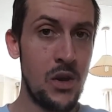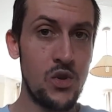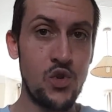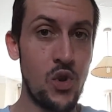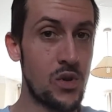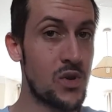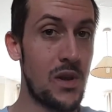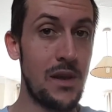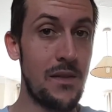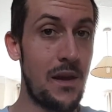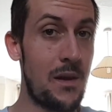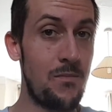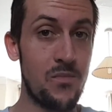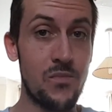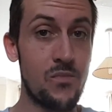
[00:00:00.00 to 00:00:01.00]
just like
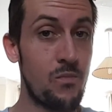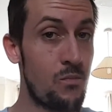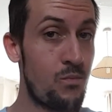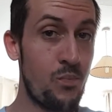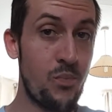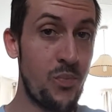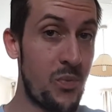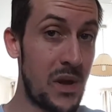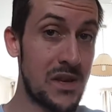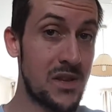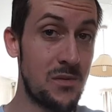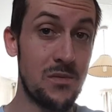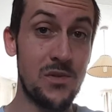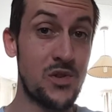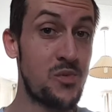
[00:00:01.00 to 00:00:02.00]
that. That's
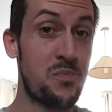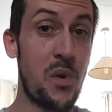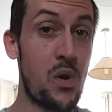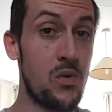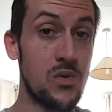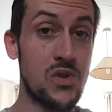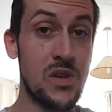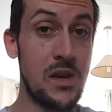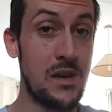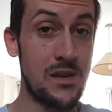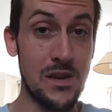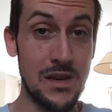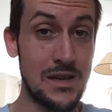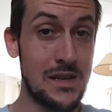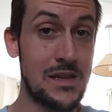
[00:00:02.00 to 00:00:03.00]
the spot on taste,
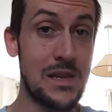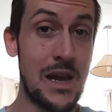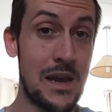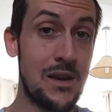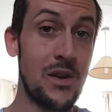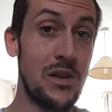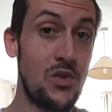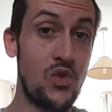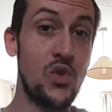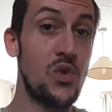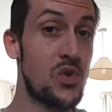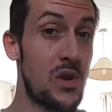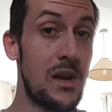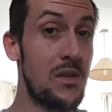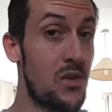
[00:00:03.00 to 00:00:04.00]
exactly
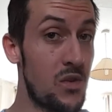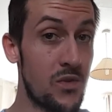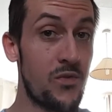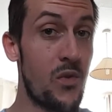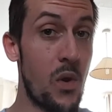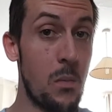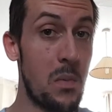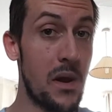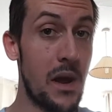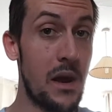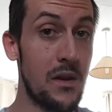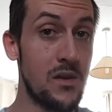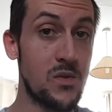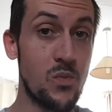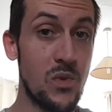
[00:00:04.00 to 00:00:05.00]
just like those foam
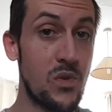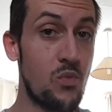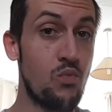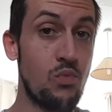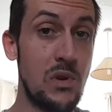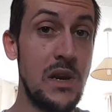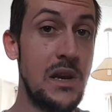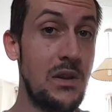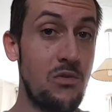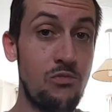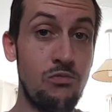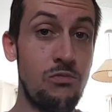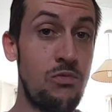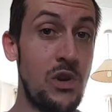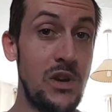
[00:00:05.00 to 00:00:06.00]
bananas, with a really
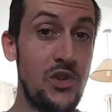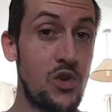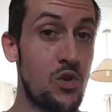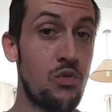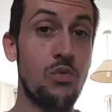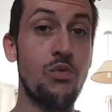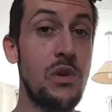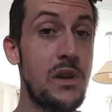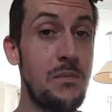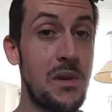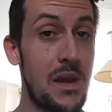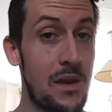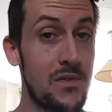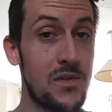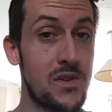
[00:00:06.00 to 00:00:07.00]
rich, creamy
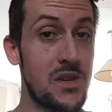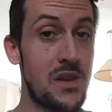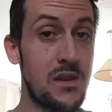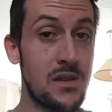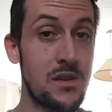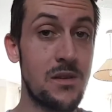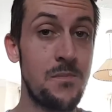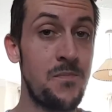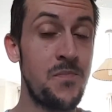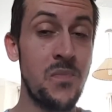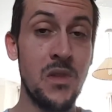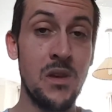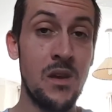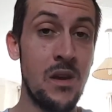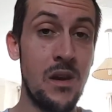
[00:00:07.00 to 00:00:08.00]
aftertaste.
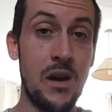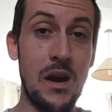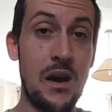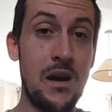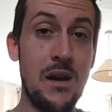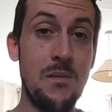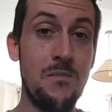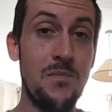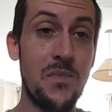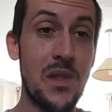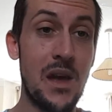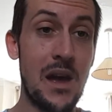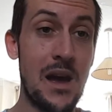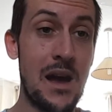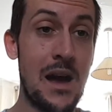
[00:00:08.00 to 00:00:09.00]

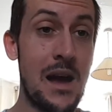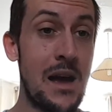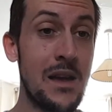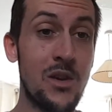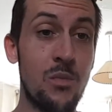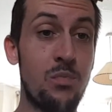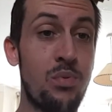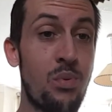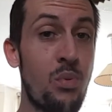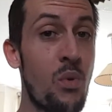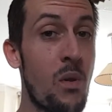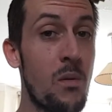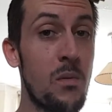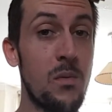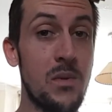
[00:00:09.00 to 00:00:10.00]
I could
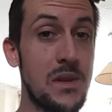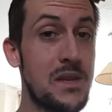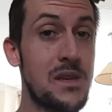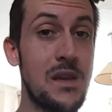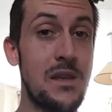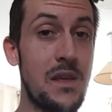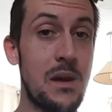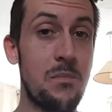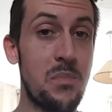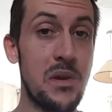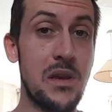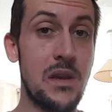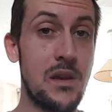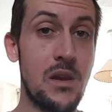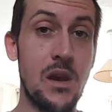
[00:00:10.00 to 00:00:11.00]
probably see that
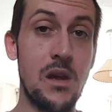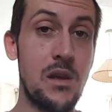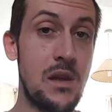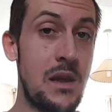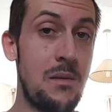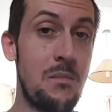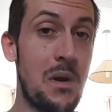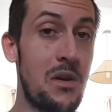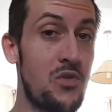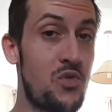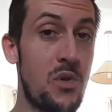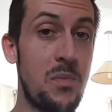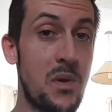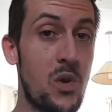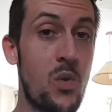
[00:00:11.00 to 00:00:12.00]
being in my
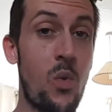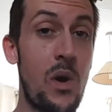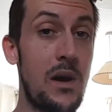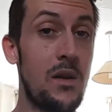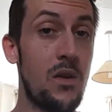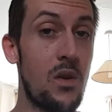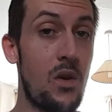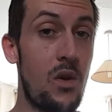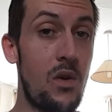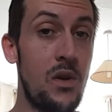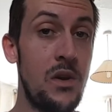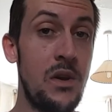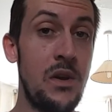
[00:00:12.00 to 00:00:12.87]
dripper quite a lot.